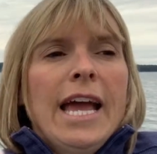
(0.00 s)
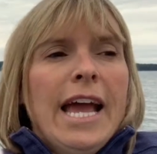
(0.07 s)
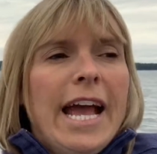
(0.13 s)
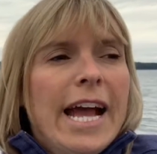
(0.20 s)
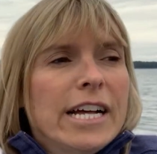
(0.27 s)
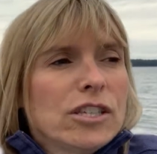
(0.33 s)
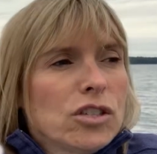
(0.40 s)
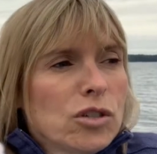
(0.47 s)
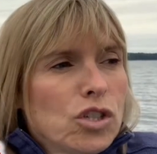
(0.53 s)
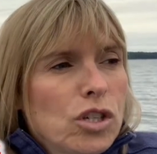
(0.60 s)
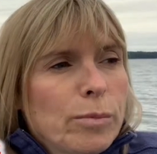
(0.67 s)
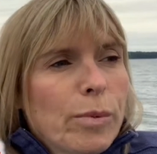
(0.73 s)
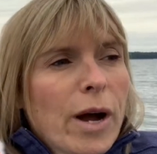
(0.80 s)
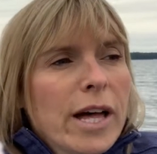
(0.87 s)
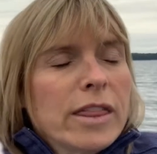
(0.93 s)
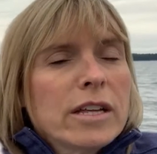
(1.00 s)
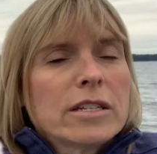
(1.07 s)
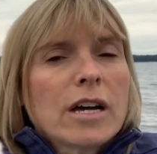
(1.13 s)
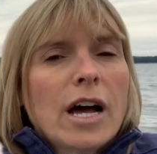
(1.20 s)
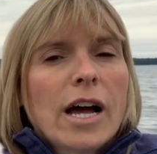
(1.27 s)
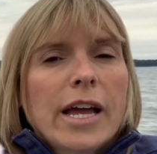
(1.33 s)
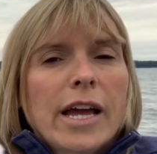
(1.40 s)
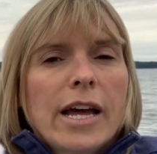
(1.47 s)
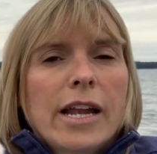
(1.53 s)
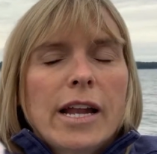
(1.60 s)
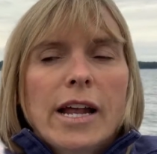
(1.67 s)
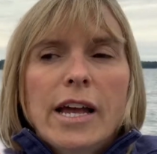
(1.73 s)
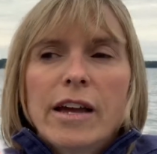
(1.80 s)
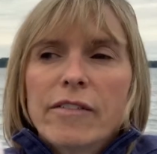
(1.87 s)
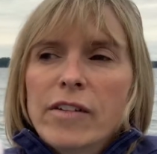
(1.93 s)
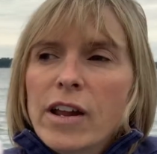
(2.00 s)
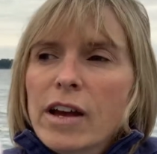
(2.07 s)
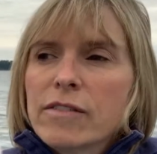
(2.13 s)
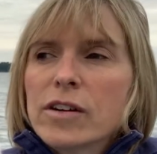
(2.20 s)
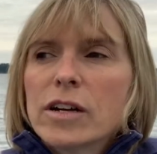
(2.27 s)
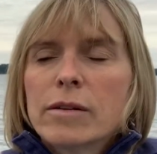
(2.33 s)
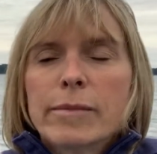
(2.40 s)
And so she brought the dog in, and I have never